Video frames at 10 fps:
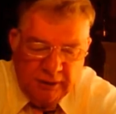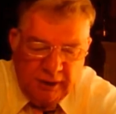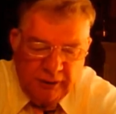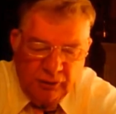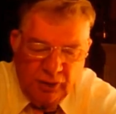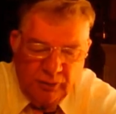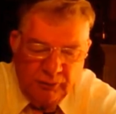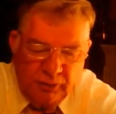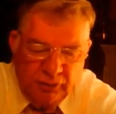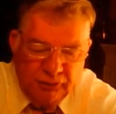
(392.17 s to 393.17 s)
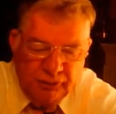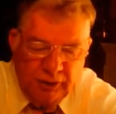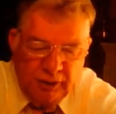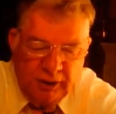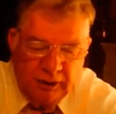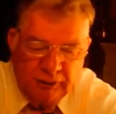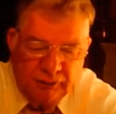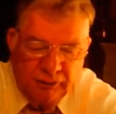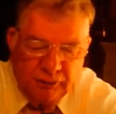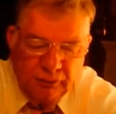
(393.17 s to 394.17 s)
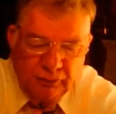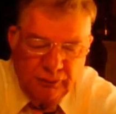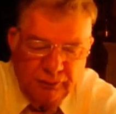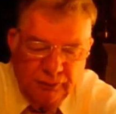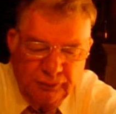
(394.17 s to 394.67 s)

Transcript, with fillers: Let not mercy and truth